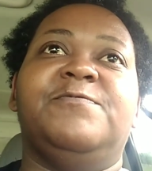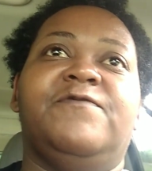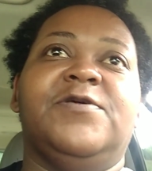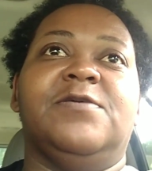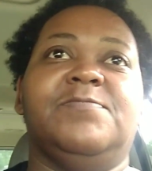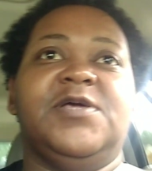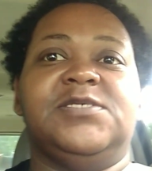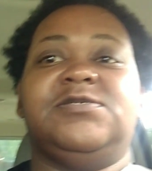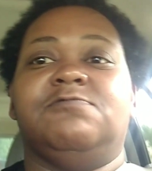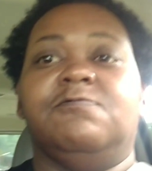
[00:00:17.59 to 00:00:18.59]
you're feeling
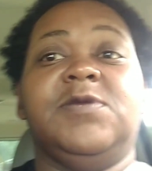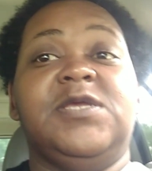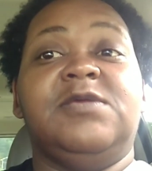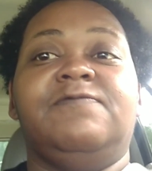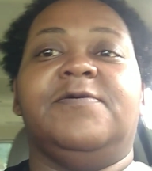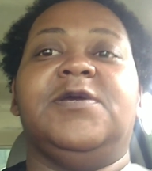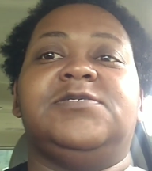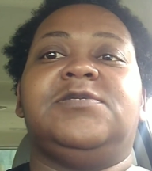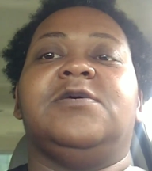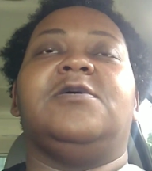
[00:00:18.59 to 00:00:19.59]
blessed and
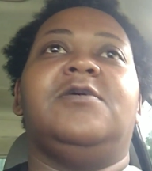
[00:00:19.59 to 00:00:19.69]
refreshed.